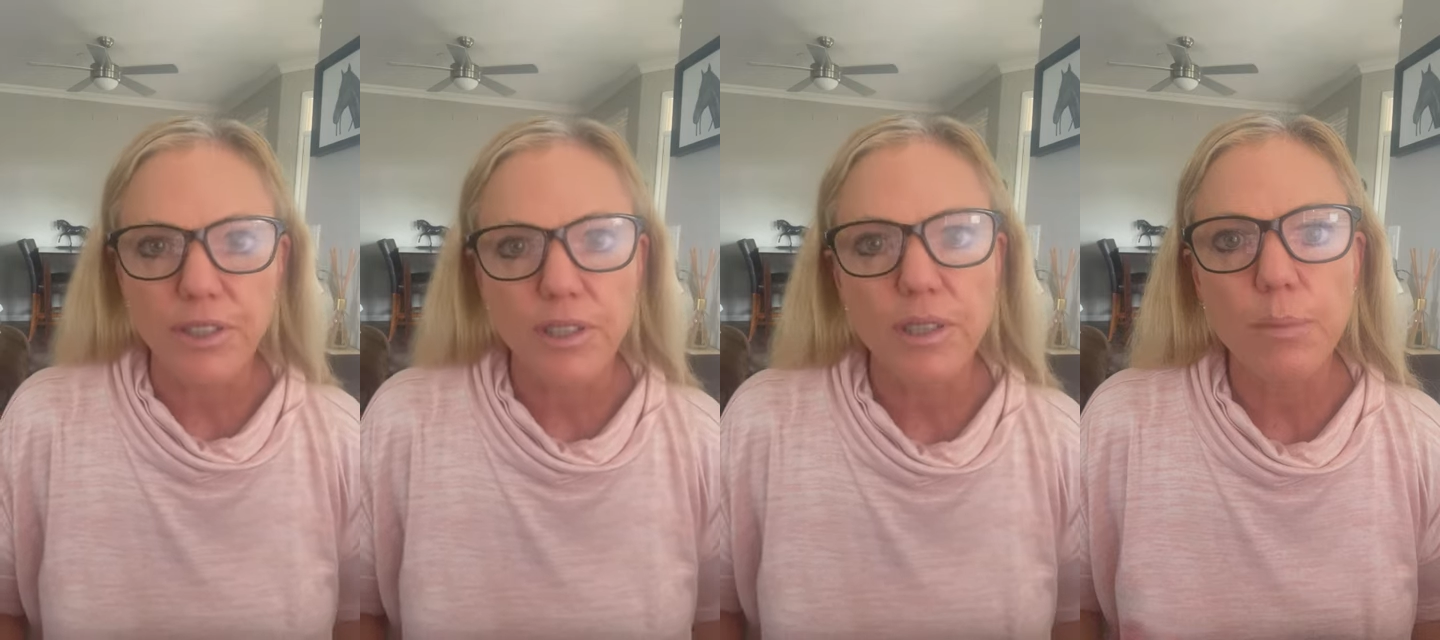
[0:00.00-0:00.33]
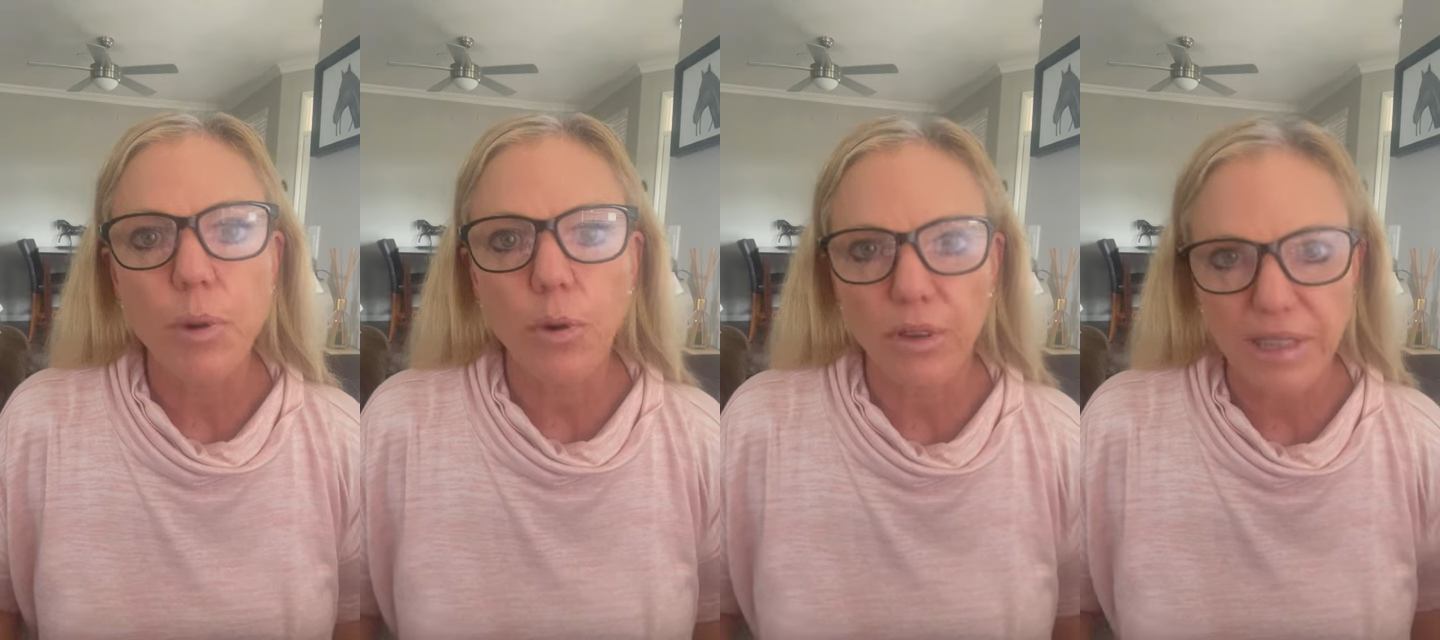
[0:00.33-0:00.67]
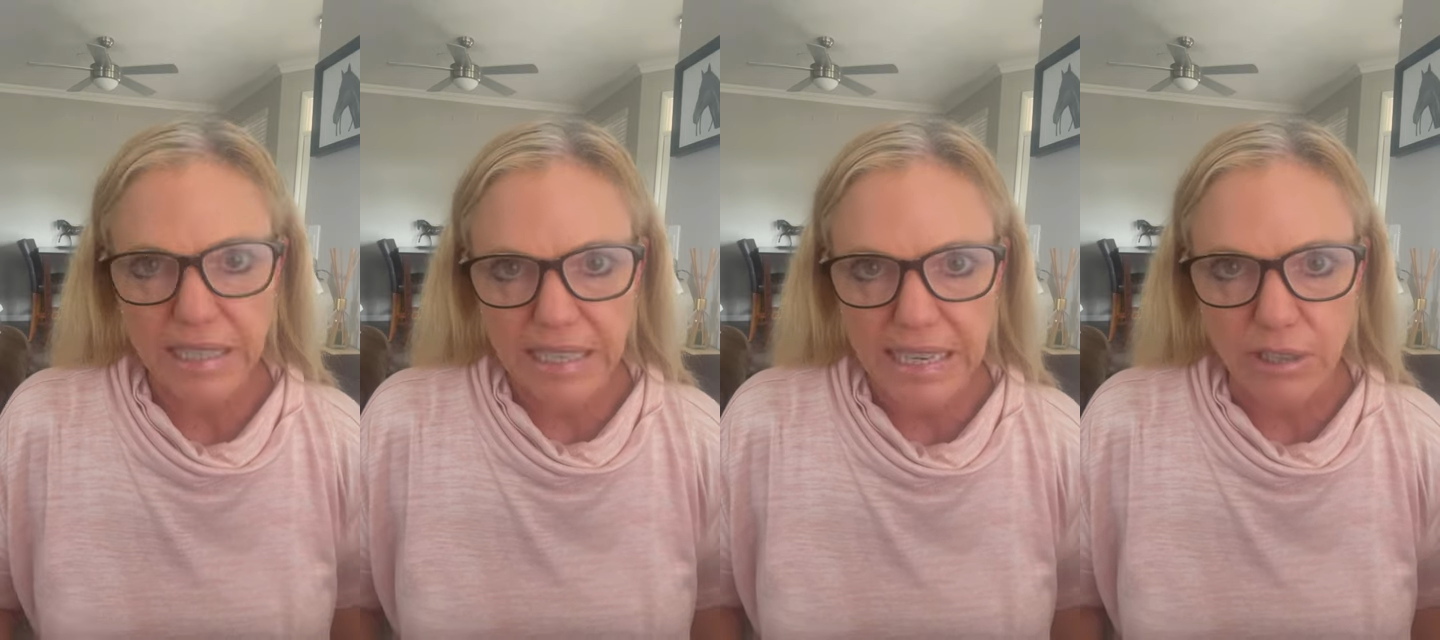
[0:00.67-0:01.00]
to support
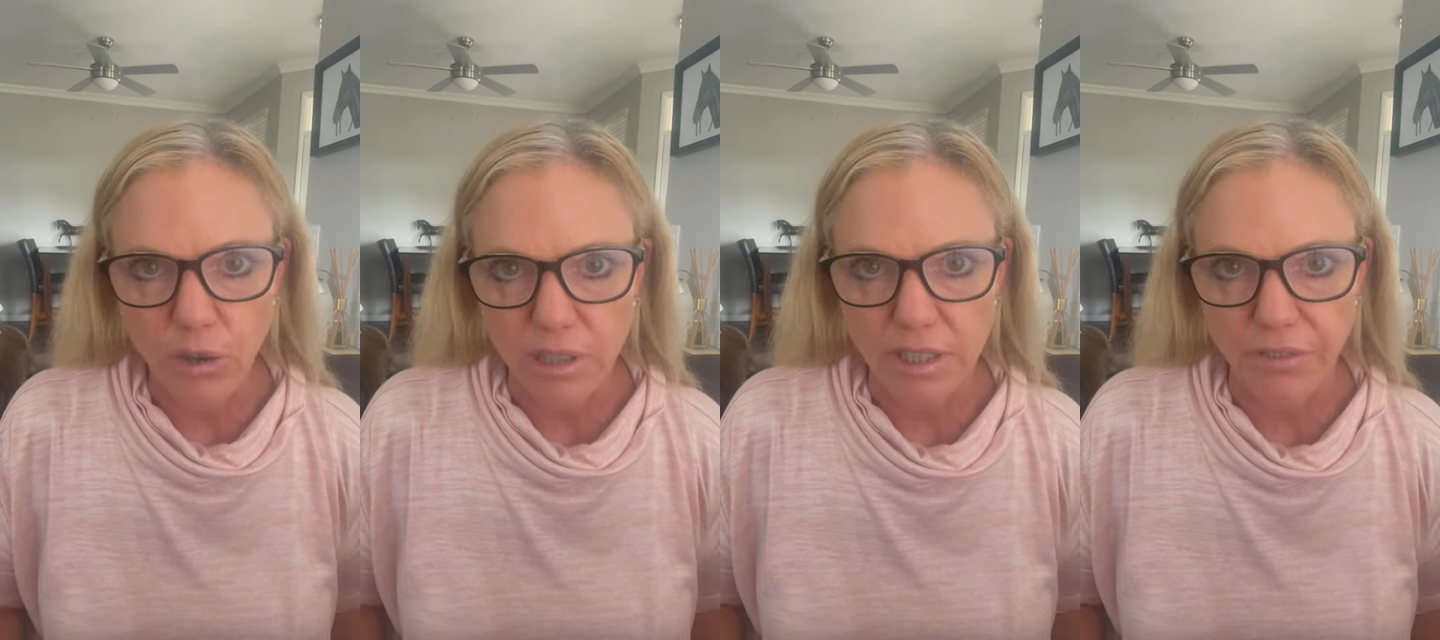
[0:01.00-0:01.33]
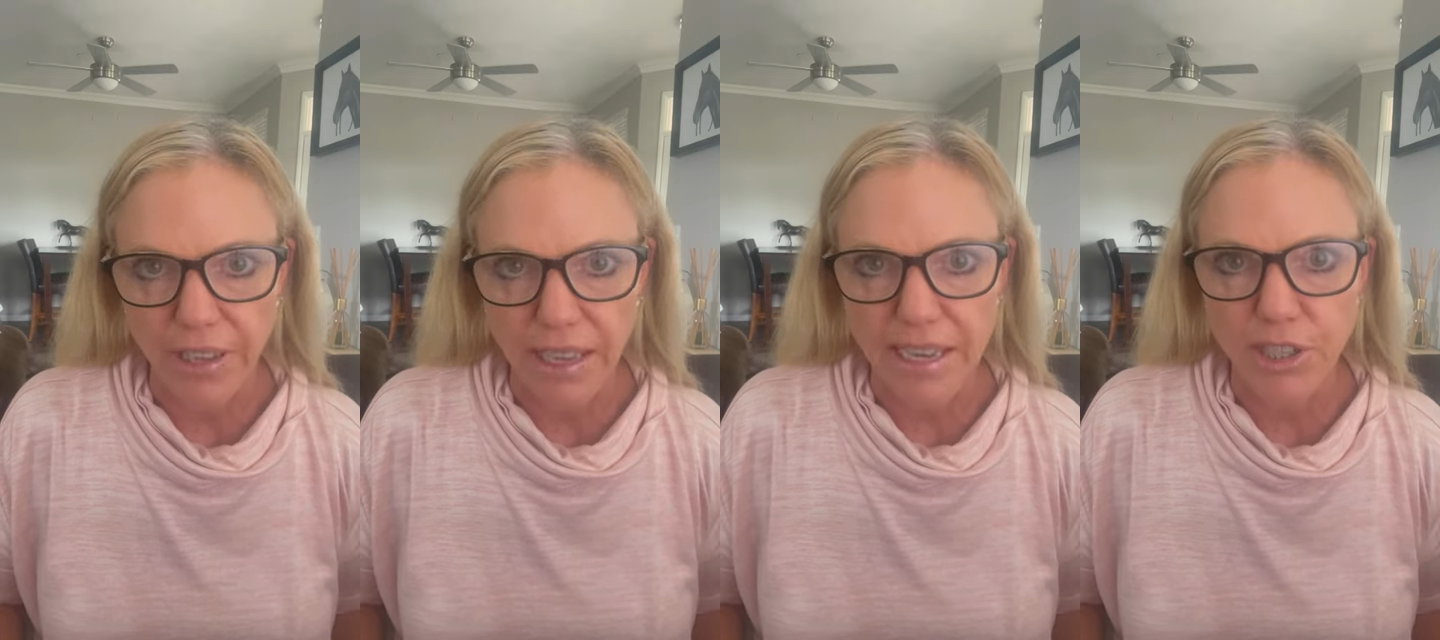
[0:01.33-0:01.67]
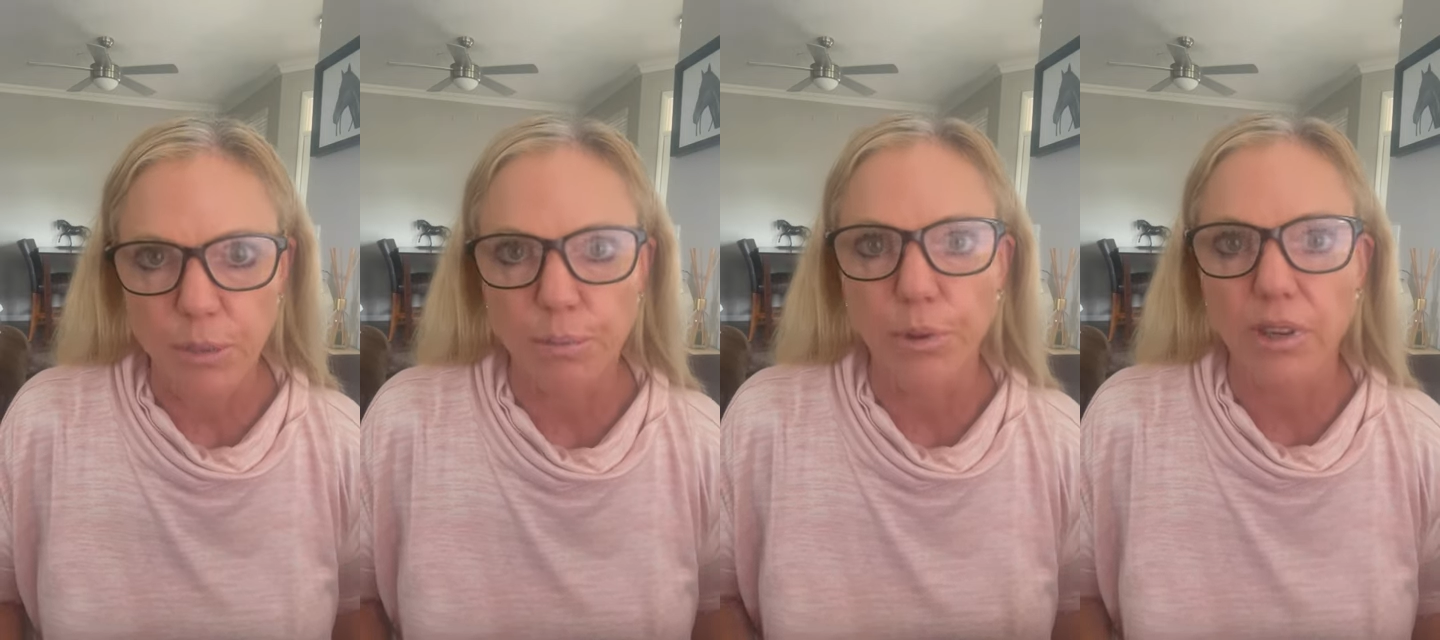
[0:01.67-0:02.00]
the
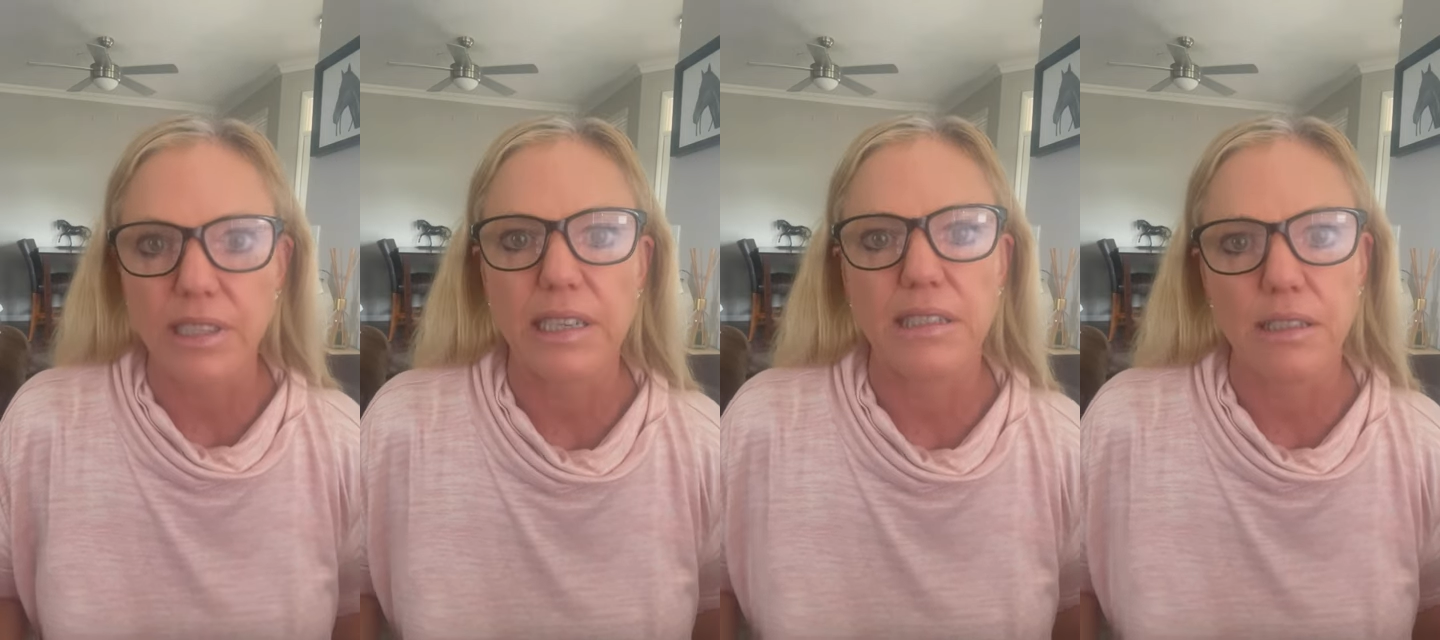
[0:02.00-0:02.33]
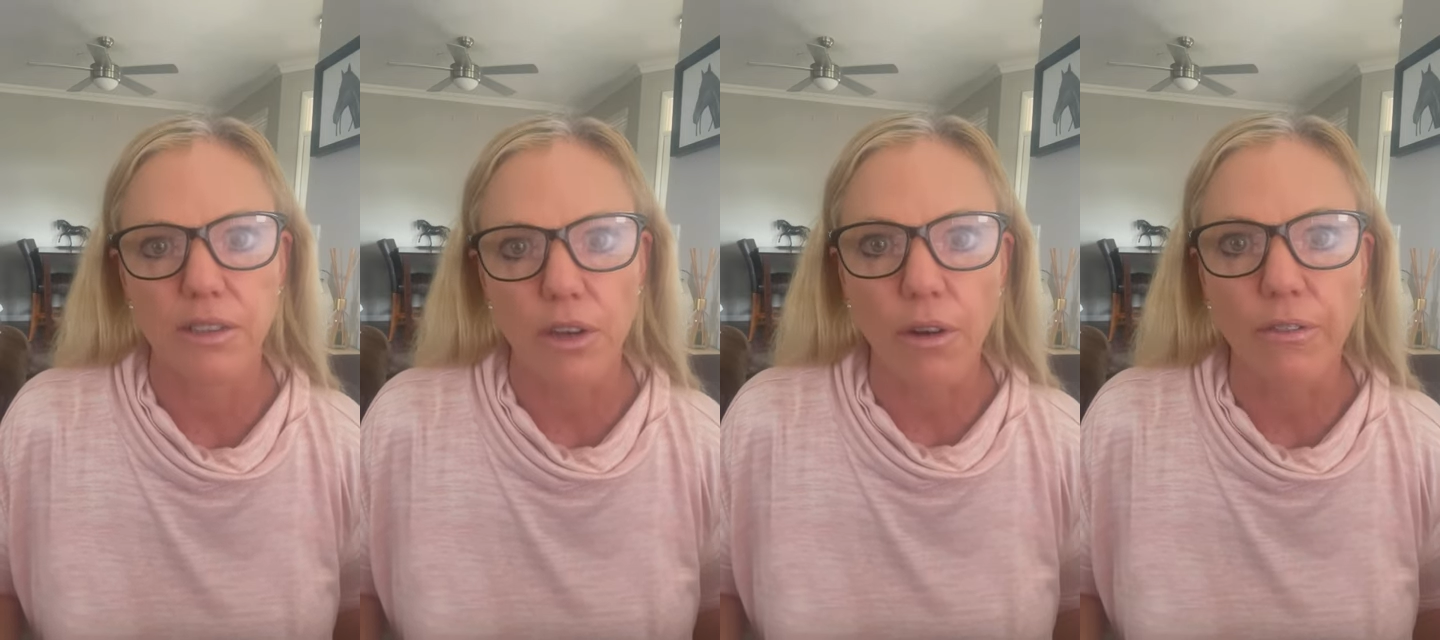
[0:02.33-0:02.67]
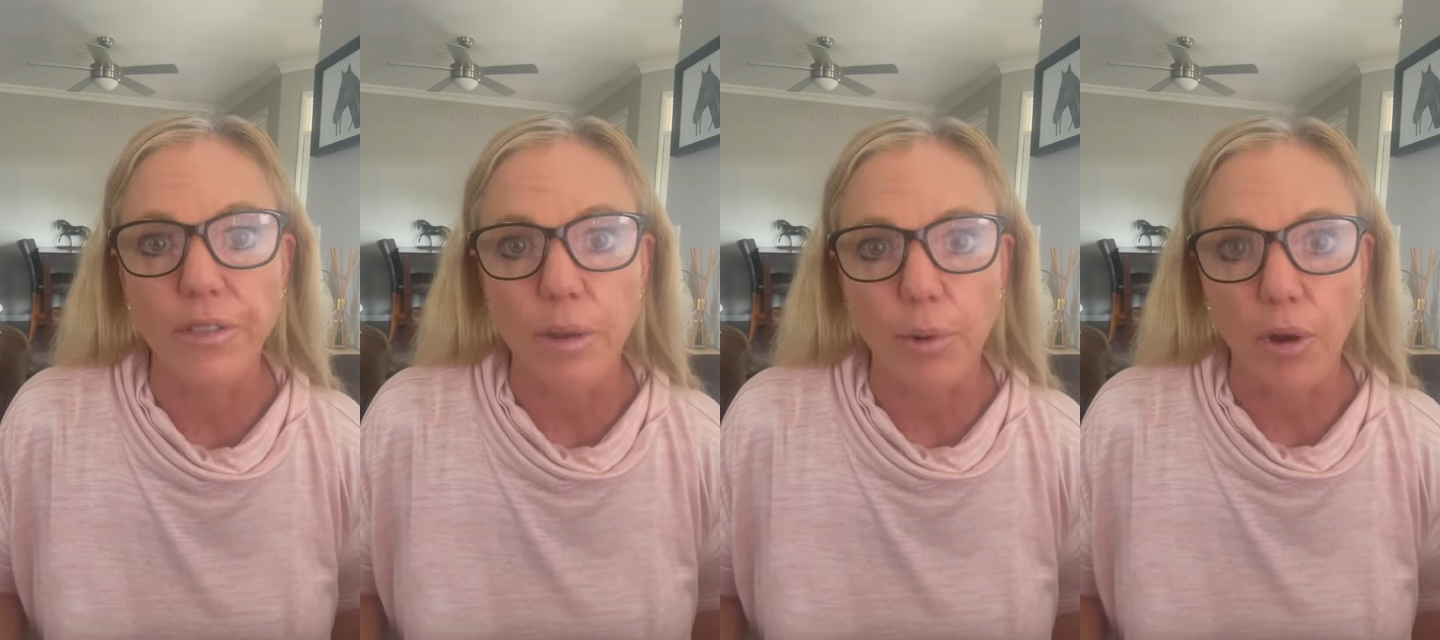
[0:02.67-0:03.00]
detoxification processes
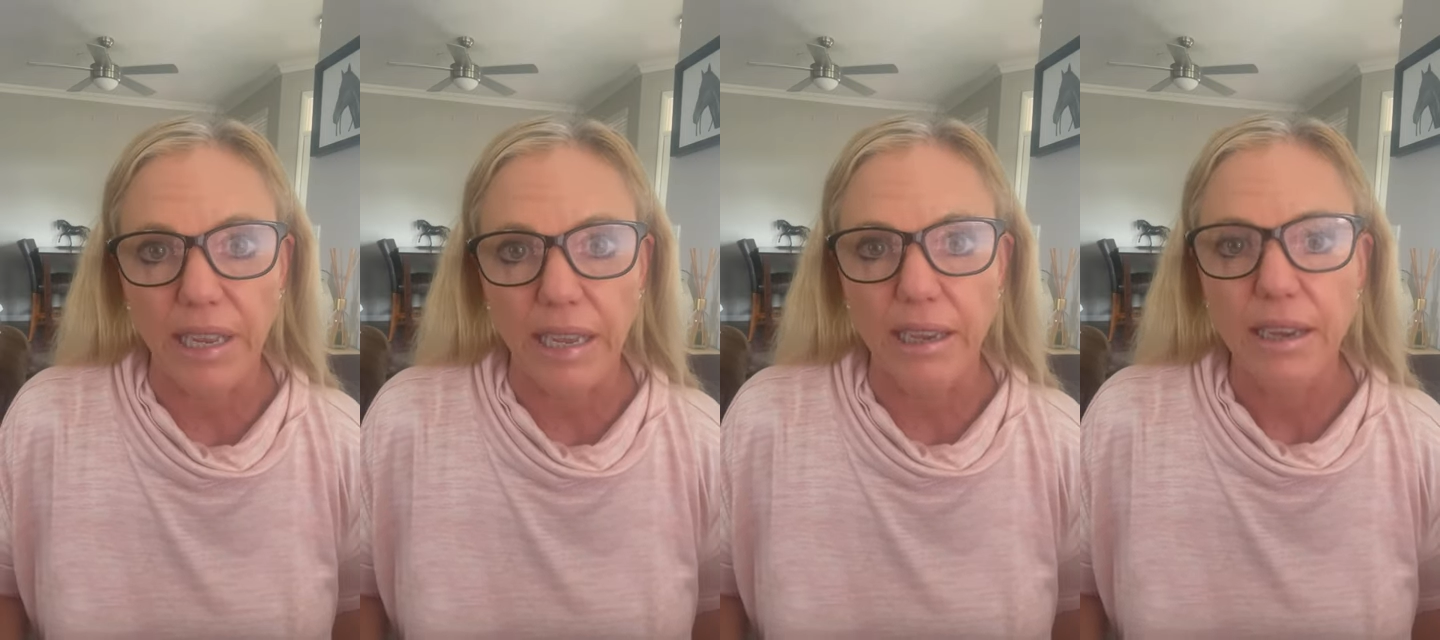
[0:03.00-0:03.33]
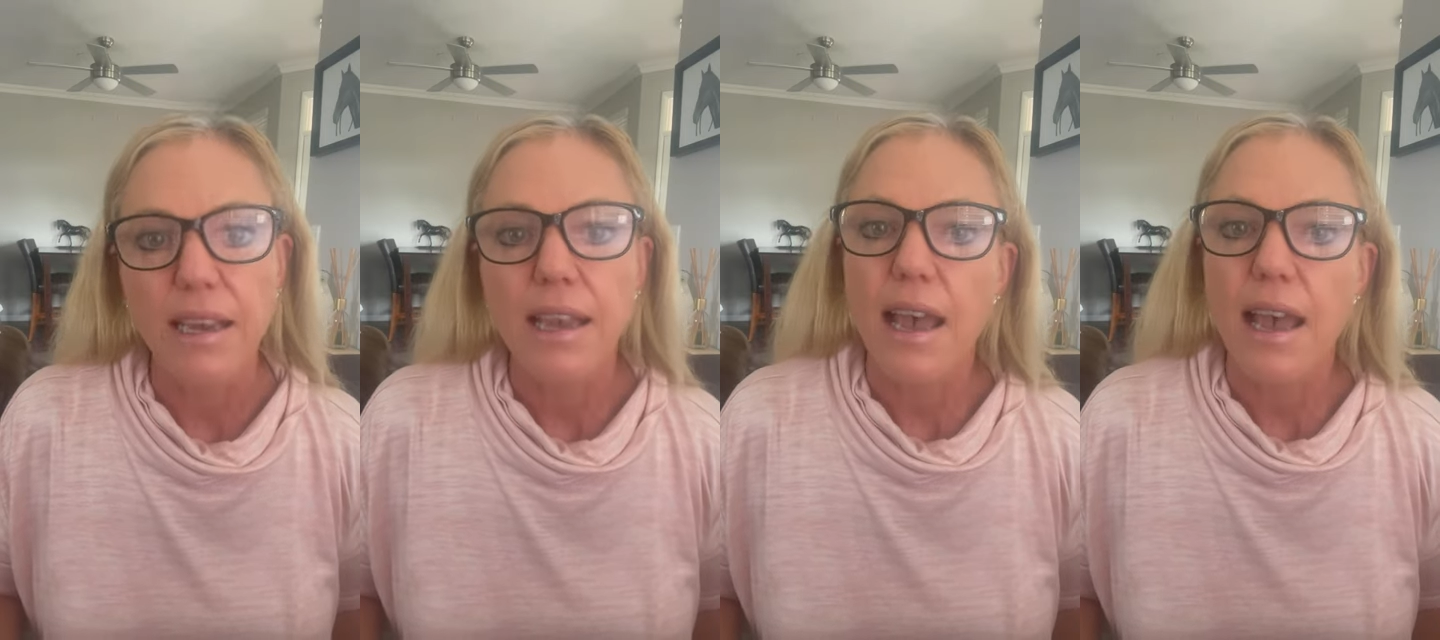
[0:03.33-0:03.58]
of the body.